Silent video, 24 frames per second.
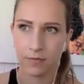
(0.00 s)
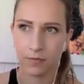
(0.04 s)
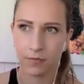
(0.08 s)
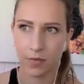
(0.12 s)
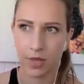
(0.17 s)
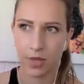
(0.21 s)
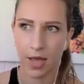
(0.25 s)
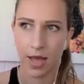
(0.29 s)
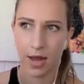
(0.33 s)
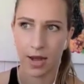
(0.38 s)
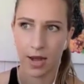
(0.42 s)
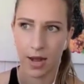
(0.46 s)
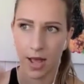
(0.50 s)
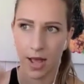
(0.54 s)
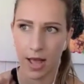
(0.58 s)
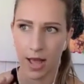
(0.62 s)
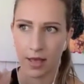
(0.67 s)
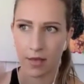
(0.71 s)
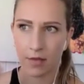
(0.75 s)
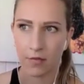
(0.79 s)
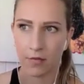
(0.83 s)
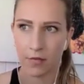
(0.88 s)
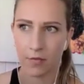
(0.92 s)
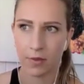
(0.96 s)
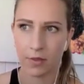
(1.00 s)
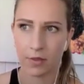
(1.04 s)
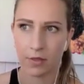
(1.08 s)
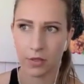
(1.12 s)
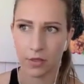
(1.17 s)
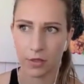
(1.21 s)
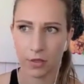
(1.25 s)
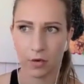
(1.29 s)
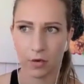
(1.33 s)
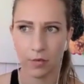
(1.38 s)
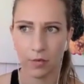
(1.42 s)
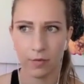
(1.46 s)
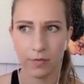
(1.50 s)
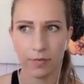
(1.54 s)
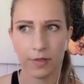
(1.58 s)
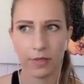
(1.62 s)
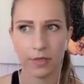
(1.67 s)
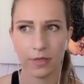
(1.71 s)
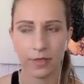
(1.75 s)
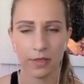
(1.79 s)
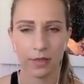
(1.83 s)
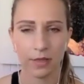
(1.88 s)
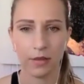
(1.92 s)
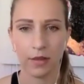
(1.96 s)
that I've been so
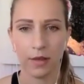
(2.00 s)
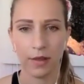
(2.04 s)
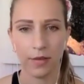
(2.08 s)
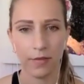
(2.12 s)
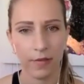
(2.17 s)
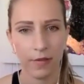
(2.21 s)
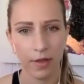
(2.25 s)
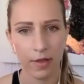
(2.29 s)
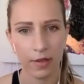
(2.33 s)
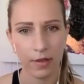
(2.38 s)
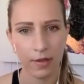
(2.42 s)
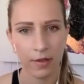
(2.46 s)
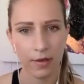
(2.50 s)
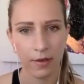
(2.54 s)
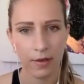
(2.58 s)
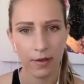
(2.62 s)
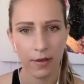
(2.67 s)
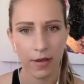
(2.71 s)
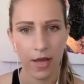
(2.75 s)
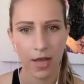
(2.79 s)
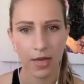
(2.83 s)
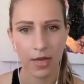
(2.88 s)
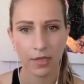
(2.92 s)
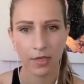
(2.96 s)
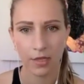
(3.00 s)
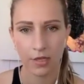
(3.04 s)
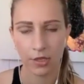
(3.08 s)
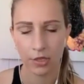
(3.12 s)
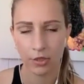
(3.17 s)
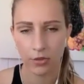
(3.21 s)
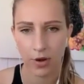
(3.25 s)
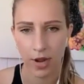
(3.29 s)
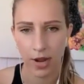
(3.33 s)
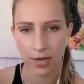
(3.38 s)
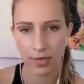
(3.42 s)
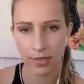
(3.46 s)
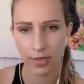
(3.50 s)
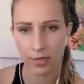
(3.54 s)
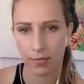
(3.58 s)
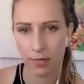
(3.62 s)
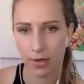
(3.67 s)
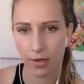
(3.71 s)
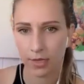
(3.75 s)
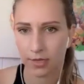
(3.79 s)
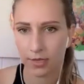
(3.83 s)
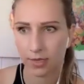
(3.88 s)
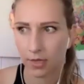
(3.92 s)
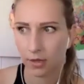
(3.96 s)
busy living and distracting
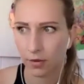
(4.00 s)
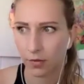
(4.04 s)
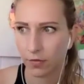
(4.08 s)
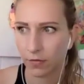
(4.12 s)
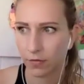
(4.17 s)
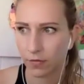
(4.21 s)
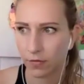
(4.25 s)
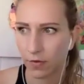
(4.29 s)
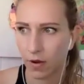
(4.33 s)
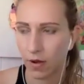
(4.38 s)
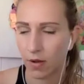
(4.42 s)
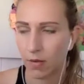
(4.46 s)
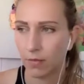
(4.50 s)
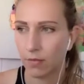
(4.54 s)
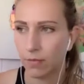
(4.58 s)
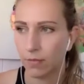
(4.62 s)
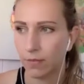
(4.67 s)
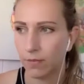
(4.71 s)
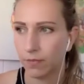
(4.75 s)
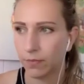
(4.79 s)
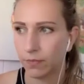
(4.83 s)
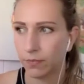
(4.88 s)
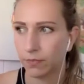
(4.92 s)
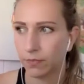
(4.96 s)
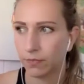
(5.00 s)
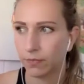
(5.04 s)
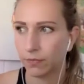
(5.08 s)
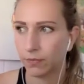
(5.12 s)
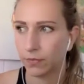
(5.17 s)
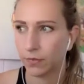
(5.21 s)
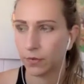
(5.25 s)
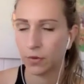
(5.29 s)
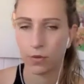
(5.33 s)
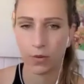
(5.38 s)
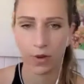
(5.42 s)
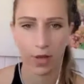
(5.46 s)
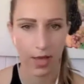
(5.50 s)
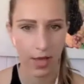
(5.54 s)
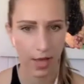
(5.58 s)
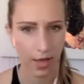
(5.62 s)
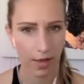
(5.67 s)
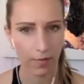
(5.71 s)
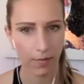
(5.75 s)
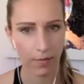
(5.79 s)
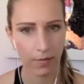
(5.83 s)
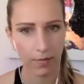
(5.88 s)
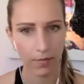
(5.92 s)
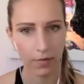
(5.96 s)
myself from who I
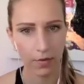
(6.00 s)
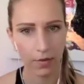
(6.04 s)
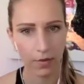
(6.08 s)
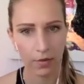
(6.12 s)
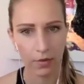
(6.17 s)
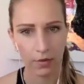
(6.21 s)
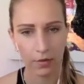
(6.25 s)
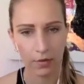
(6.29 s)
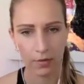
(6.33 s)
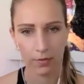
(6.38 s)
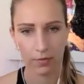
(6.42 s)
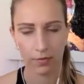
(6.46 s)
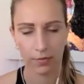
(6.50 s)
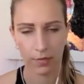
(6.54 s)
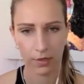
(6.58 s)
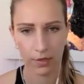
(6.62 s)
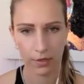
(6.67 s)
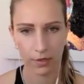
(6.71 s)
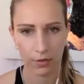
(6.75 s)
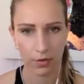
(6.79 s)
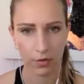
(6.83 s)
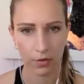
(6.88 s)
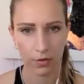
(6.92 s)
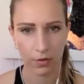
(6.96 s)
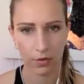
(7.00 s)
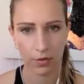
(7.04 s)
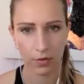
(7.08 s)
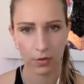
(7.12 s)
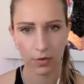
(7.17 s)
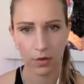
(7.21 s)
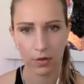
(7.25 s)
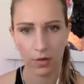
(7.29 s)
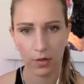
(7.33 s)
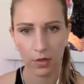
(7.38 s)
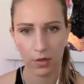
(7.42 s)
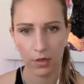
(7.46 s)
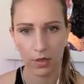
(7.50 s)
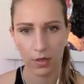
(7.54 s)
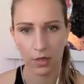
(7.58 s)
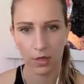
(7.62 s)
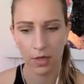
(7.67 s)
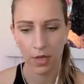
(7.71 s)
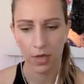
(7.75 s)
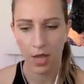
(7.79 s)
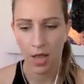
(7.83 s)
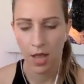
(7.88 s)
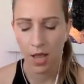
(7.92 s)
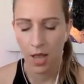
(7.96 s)
am, my soul.
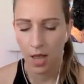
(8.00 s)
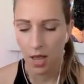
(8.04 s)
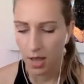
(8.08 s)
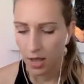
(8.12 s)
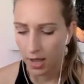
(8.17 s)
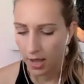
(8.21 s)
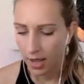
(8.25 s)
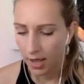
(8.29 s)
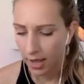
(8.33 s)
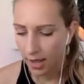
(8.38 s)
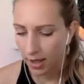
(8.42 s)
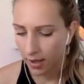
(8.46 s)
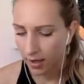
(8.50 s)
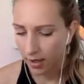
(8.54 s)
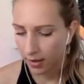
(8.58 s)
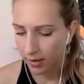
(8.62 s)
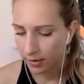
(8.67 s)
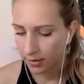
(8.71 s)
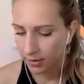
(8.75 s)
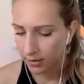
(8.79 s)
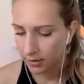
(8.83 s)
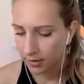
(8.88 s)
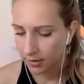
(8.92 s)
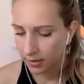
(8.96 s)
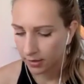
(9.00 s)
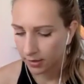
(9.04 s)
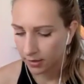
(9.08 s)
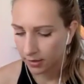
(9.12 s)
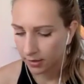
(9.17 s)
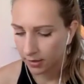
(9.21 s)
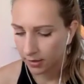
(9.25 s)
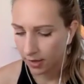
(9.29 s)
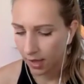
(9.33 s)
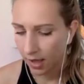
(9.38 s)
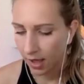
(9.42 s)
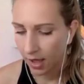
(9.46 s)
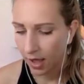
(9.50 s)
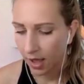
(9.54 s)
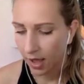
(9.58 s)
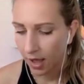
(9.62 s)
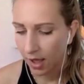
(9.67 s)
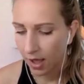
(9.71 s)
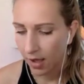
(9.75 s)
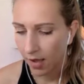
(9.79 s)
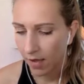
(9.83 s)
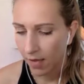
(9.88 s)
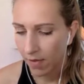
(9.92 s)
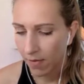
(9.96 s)
And,
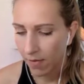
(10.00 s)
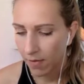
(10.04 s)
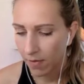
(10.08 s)
a